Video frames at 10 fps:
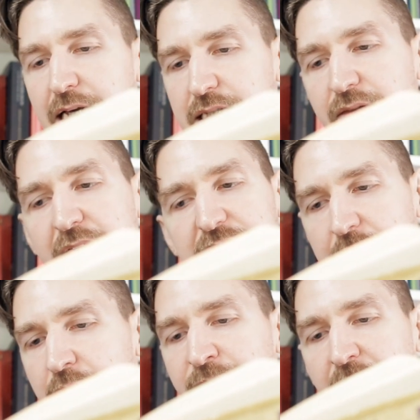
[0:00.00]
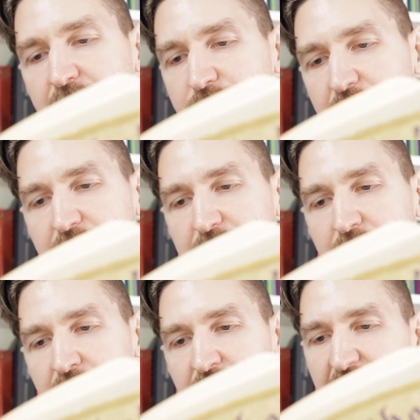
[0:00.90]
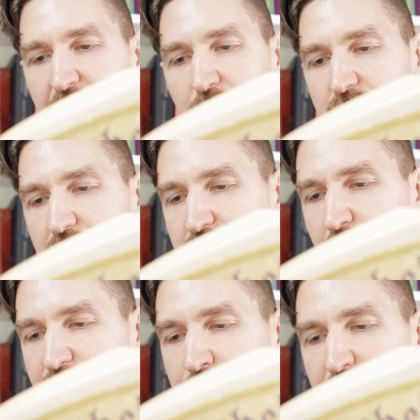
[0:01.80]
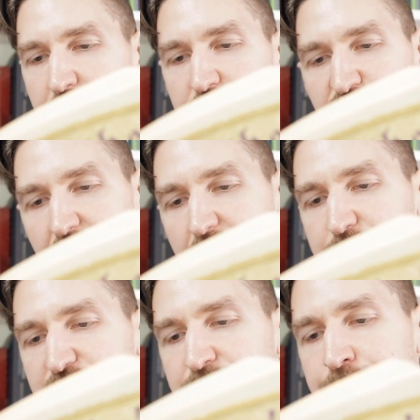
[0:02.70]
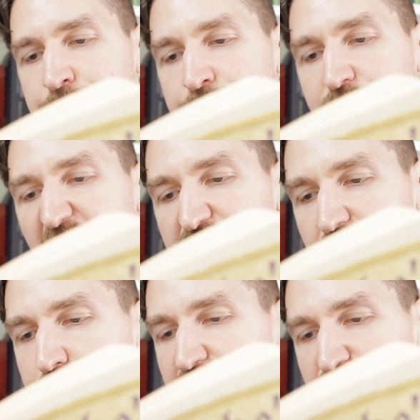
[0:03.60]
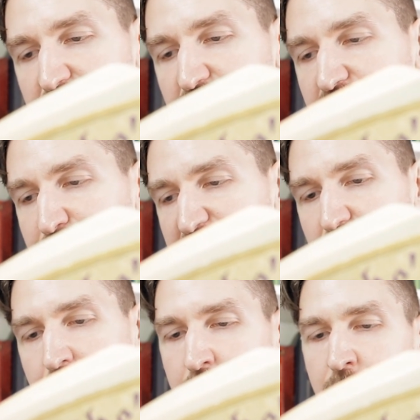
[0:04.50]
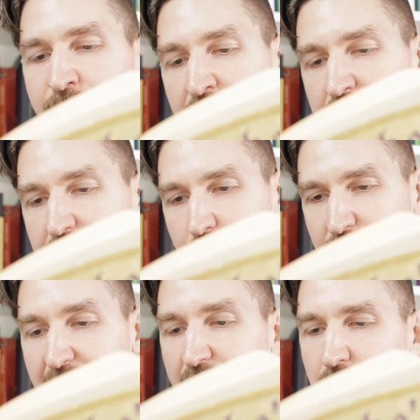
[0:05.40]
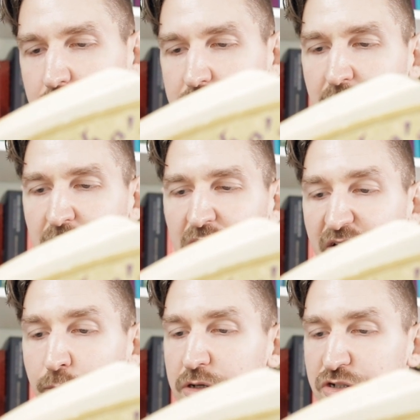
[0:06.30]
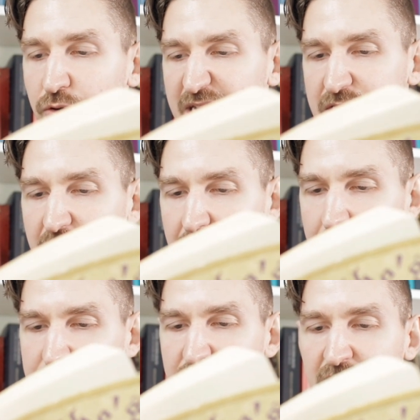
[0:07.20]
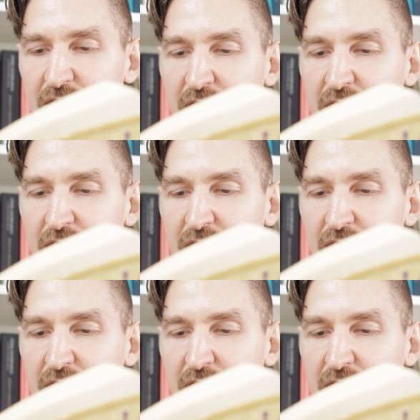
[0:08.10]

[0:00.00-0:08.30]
"As in that terrifying reeling, I heard the sweet familiar chimes that duped the traces of my childhood feeling with echoes of more joyous times.